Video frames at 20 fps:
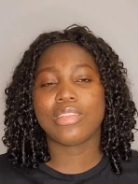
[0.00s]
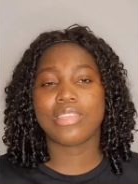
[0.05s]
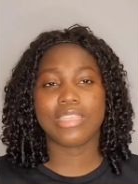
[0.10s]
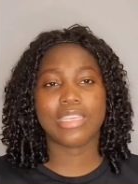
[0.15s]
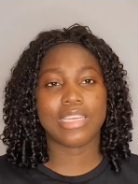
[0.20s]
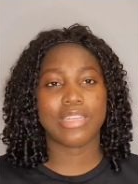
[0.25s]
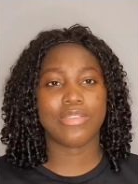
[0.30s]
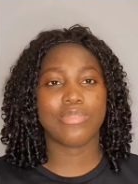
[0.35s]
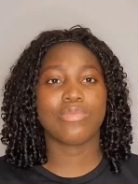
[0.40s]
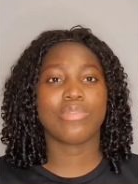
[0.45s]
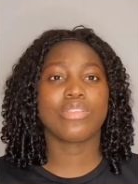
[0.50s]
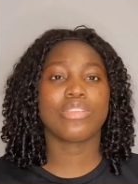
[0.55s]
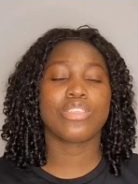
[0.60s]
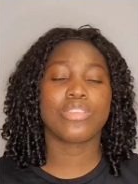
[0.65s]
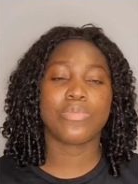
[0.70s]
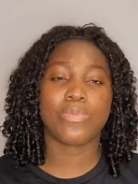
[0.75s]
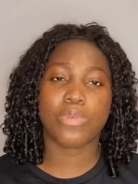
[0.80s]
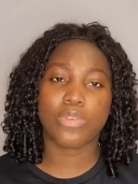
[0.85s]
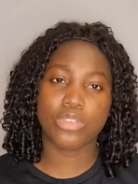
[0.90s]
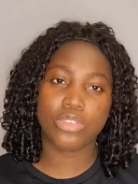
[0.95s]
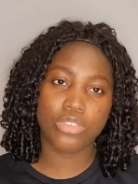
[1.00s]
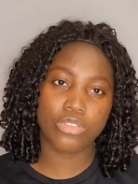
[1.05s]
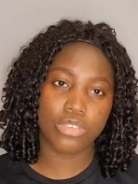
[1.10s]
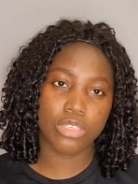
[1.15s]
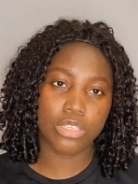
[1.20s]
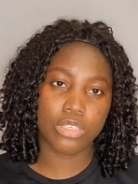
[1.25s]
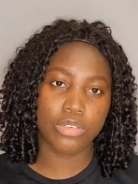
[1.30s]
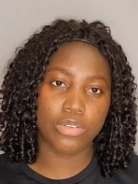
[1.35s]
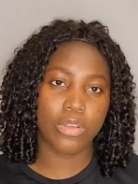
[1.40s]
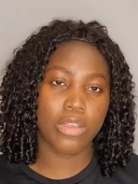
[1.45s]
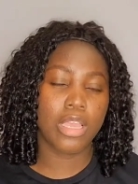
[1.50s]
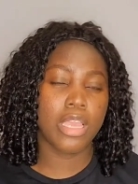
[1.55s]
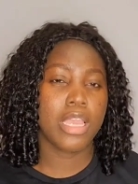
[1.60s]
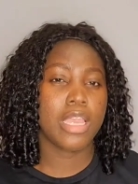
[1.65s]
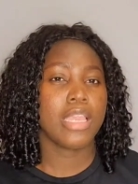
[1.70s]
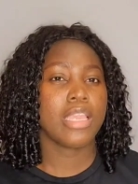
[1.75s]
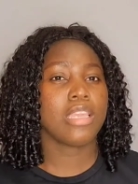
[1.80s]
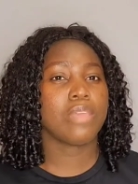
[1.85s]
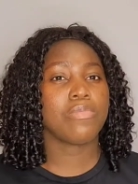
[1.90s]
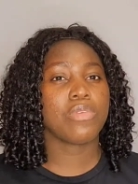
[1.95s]
are the ones sponsoring you.
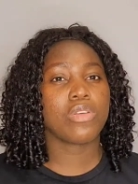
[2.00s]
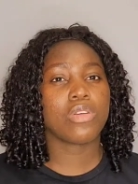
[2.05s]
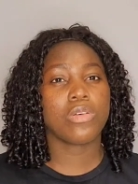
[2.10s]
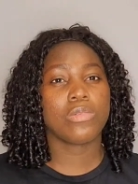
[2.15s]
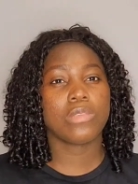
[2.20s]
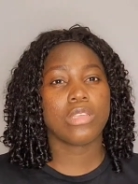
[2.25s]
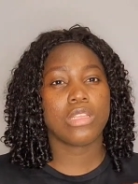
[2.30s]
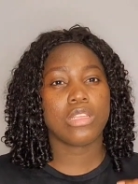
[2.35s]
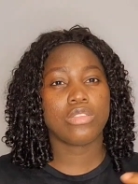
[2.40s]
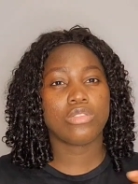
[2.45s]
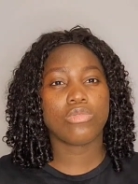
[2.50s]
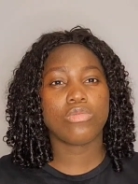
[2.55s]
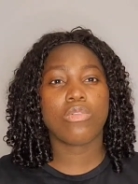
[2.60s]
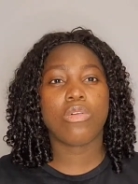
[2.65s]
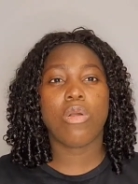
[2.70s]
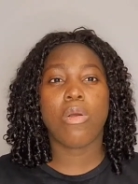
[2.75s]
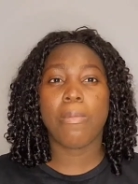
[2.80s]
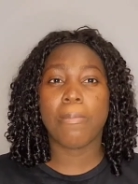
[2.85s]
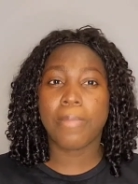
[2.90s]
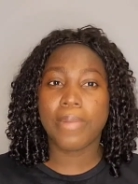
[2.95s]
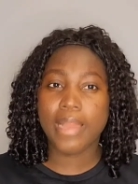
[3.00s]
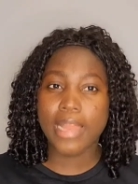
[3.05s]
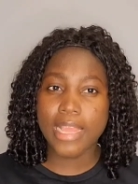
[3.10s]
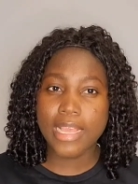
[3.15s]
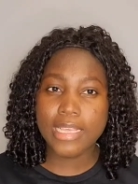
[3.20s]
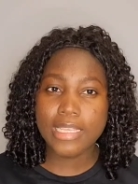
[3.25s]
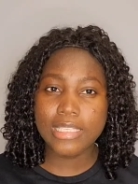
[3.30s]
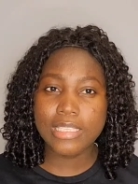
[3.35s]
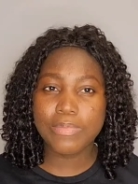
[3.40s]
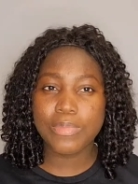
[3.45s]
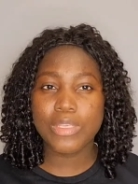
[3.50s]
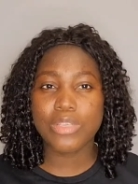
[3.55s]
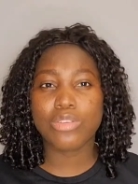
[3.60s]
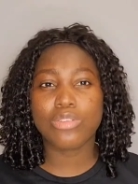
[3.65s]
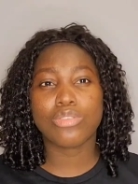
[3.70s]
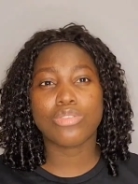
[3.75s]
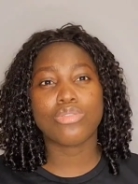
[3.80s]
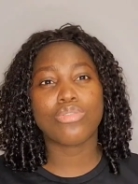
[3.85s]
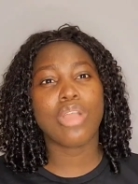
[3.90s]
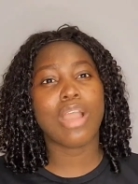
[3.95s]
It becomes a little complex
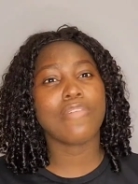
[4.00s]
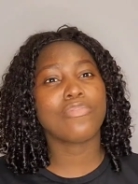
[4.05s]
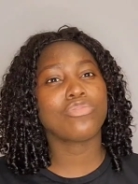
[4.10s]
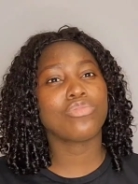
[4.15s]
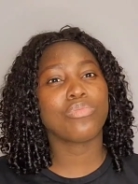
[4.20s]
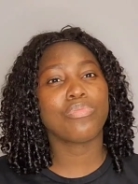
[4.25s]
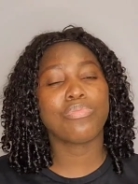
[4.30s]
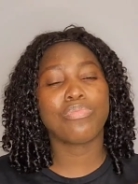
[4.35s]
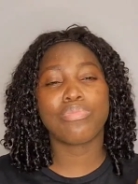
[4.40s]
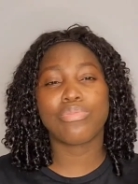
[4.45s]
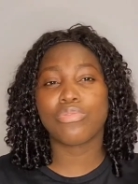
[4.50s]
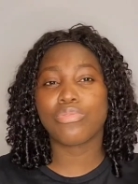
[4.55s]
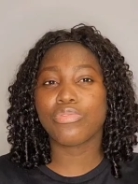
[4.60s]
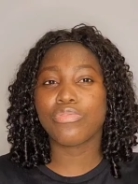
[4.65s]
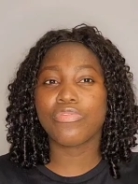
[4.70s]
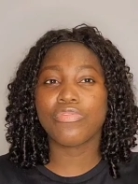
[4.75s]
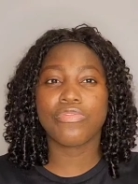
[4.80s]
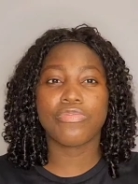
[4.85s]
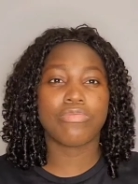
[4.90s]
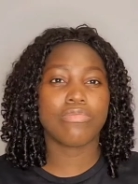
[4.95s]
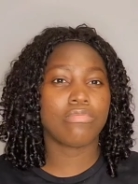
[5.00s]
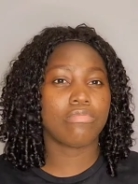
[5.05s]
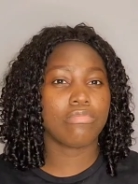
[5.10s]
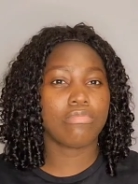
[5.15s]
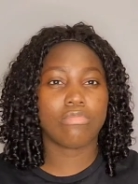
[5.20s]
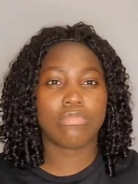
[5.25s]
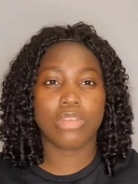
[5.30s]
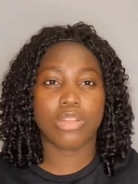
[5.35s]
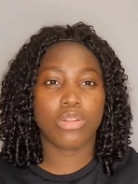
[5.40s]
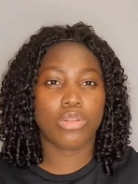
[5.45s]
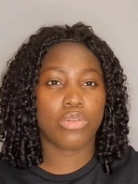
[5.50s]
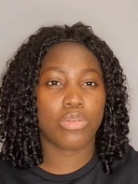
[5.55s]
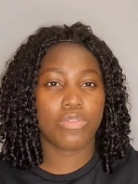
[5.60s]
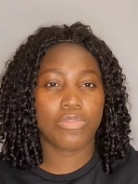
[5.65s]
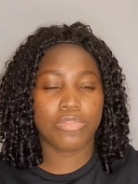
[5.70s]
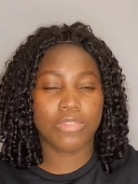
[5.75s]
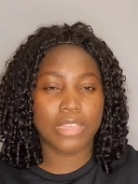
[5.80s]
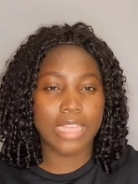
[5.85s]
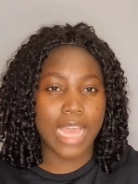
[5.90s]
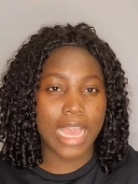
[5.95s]
because you have to prove a lot of
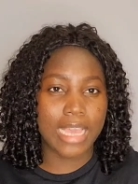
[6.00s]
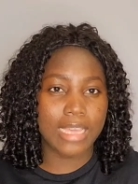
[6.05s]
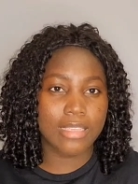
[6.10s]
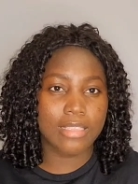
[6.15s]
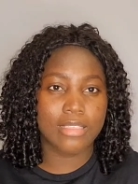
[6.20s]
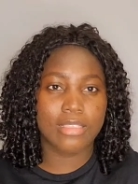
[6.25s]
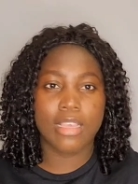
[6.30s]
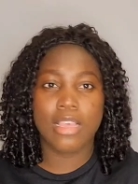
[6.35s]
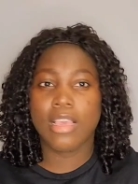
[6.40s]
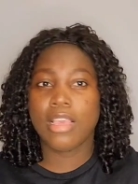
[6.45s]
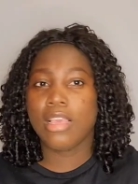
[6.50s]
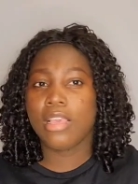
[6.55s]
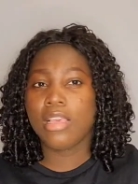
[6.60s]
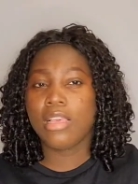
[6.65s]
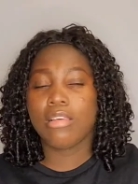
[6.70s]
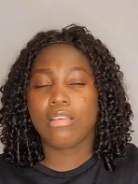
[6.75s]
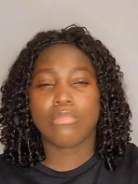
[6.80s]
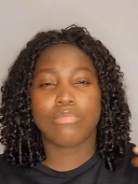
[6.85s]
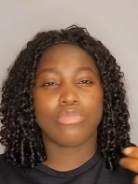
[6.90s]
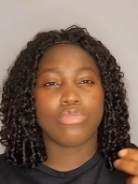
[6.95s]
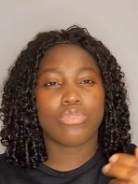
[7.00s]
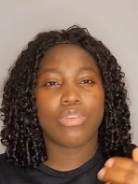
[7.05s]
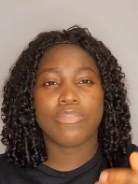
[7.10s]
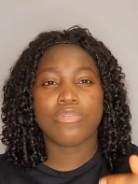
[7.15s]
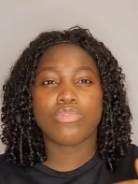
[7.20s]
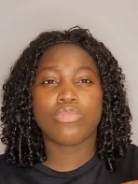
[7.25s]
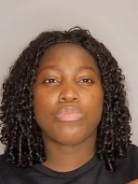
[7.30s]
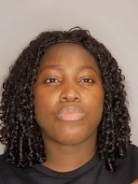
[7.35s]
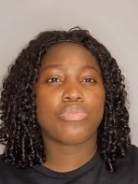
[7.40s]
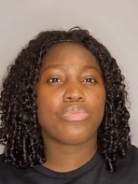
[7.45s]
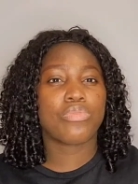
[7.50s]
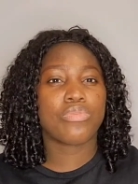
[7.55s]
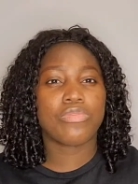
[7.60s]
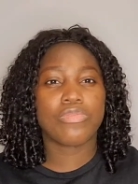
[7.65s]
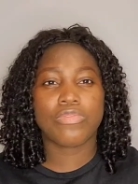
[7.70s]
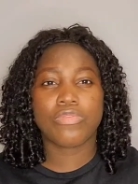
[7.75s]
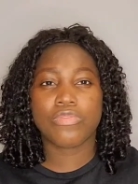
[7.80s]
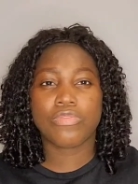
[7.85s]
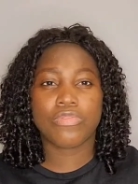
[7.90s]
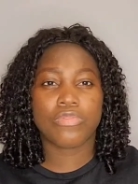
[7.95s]
ties. You have to
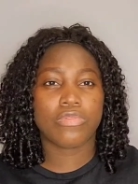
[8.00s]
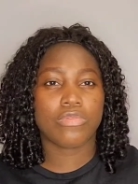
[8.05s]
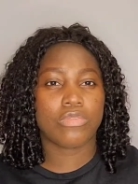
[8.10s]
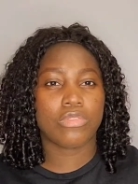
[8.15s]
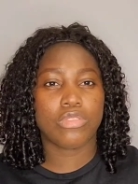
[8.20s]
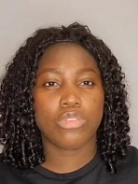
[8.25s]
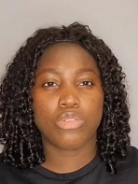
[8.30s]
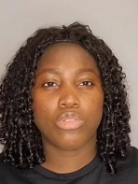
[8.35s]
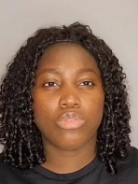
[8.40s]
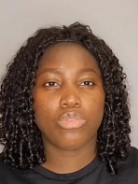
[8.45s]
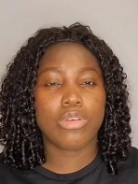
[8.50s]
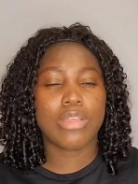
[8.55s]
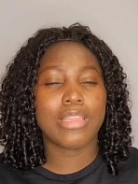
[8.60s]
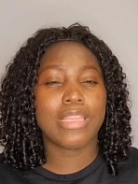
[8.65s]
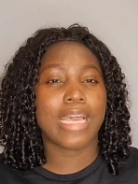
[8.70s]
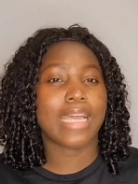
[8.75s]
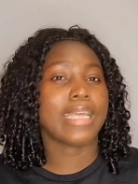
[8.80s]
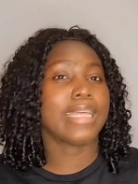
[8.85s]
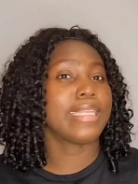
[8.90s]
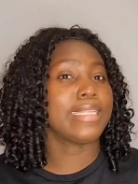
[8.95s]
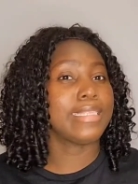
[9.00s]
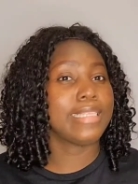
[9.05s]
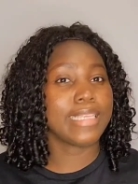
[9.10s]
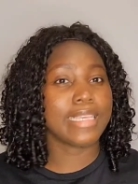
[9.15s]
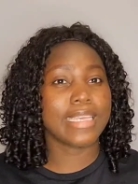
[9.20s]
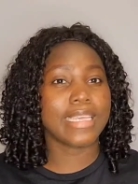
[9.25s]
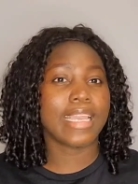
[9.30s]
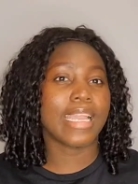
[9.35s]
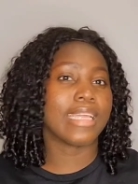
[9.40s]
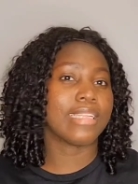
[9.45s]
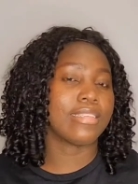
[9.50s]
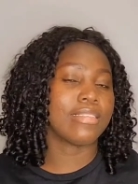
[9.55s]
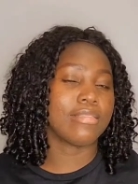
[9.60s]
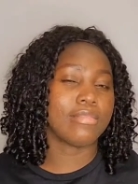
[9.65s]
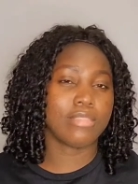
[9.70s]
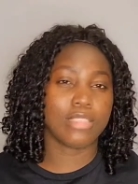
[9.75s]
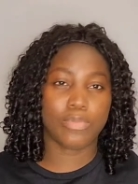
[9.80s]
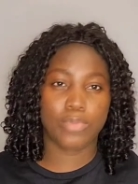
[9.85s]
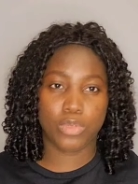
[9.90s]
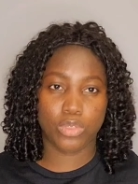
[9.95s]
prove, that they can
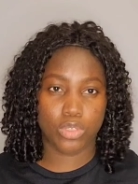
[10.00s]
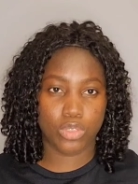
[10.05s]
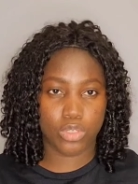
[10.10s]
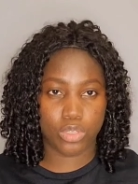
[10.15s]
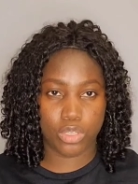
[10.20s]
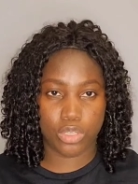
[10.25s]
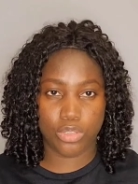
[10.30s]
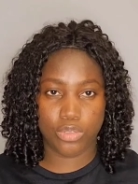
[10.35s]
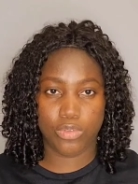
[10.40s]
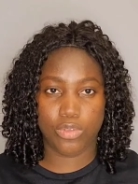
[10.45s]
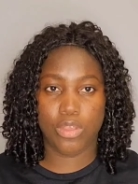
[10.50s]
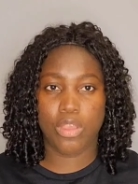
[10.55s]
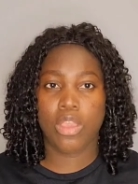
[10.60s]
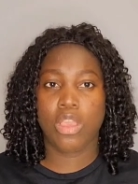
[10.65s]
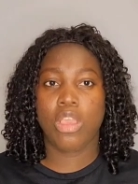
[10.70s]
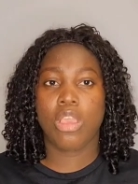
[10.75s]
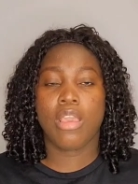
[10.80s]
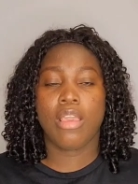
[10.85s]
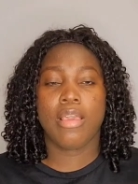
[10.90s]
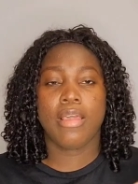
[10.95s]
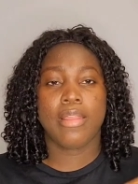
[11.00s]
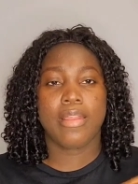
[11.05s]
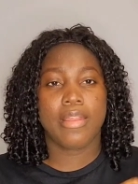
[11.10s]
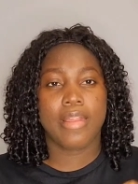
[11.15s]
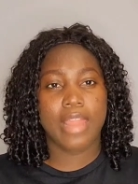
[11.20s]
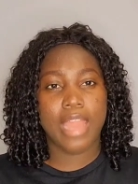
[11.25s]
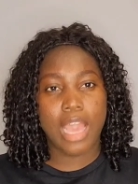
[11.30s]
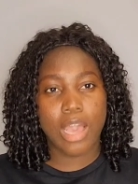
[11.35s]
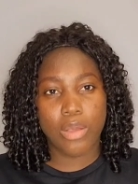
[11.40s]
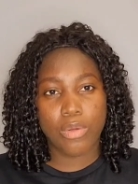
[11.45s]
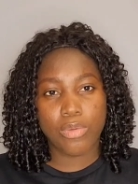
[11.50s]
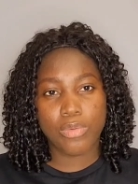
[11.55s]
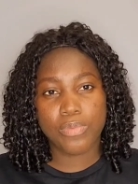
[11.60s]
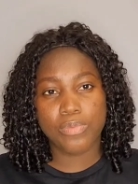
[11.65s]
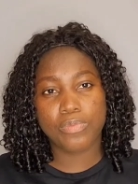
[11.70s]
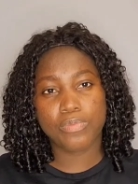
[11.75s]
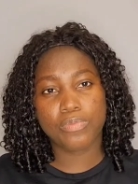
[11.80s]
sponsor you. Now,